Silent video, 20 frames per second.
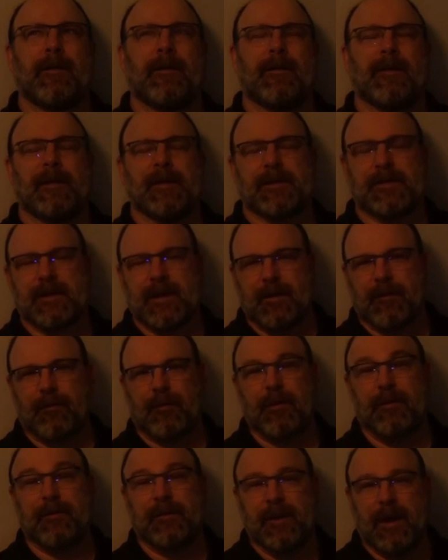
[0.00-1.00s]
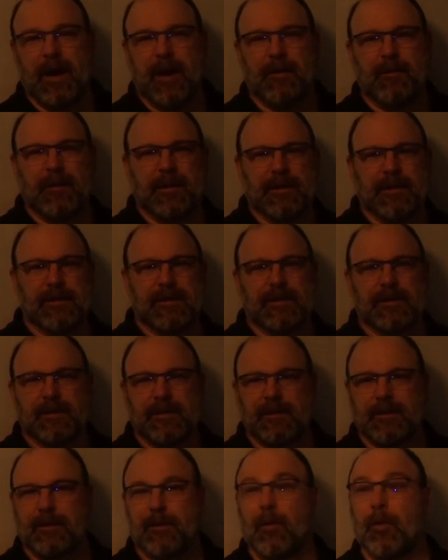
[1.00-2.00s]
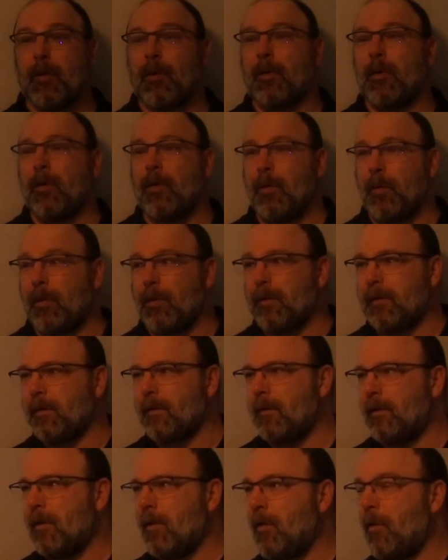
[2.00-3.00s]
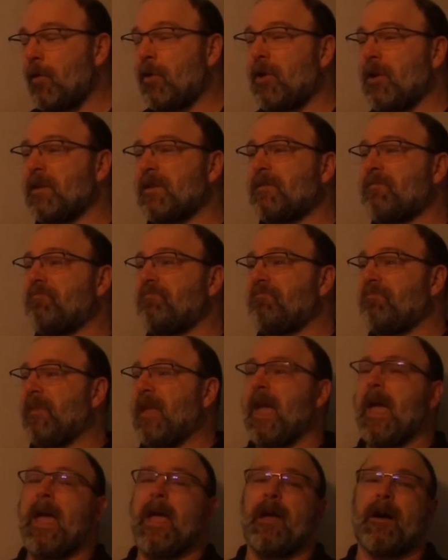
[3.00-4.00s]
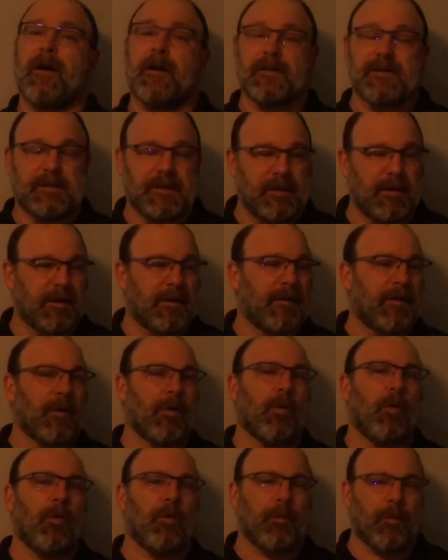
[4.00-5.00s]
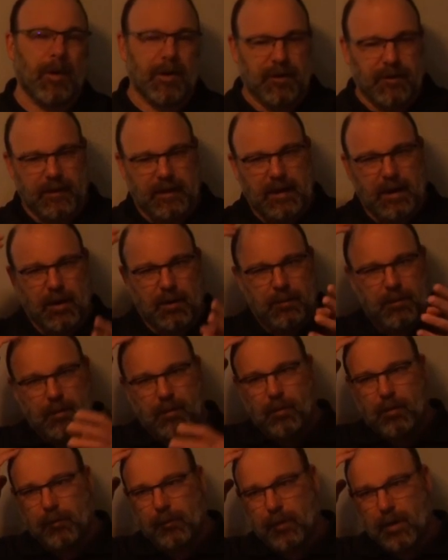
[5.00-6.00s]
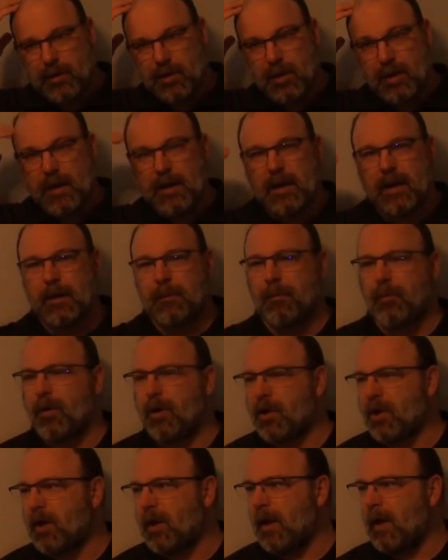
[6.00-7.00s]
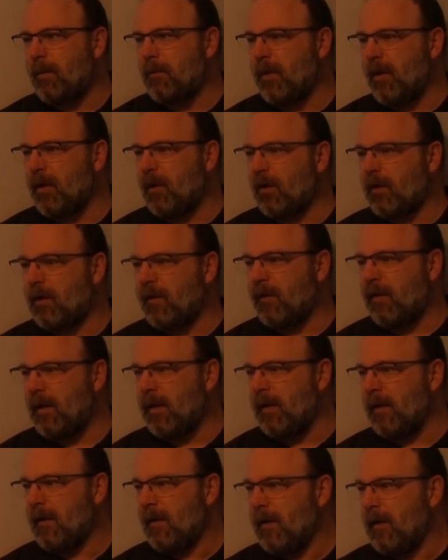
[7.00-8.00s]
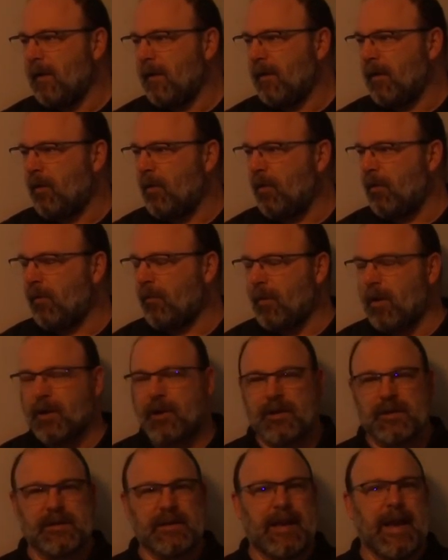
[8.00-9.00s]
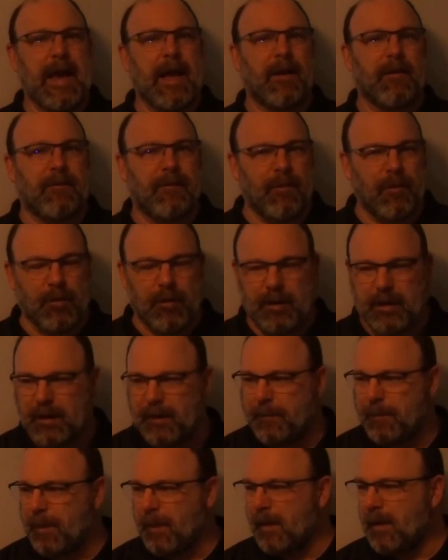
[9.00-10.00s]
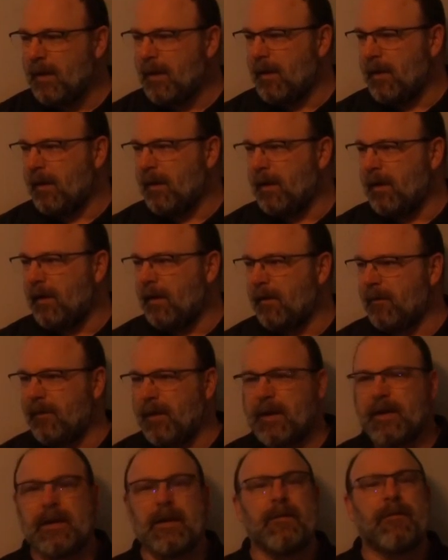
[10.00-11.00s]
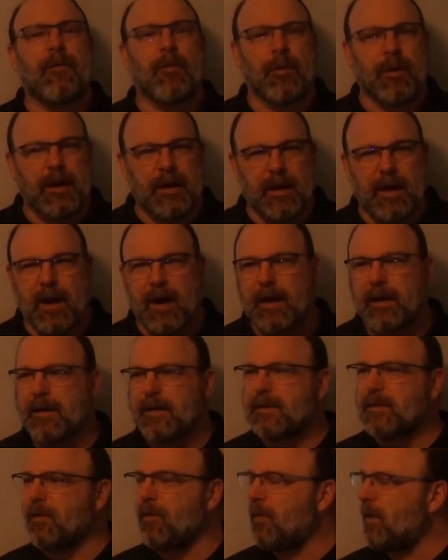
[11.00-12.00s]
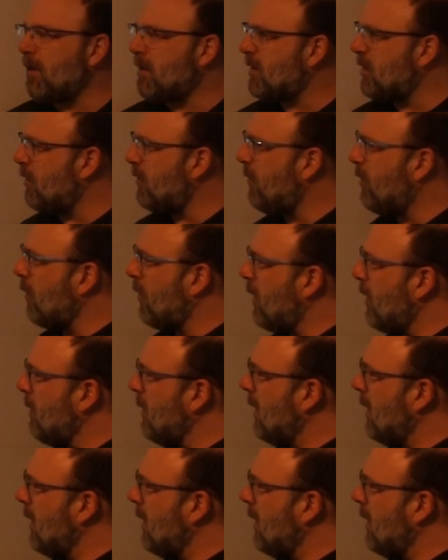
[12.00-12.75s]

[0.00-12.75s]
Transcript: the discovery of diamonds or gold or just chaos. You look at the gold rush, the Cariboo Gold Rush in British Columbia. You look at the, the gold rushes in California. 1849 and so on and so forth. I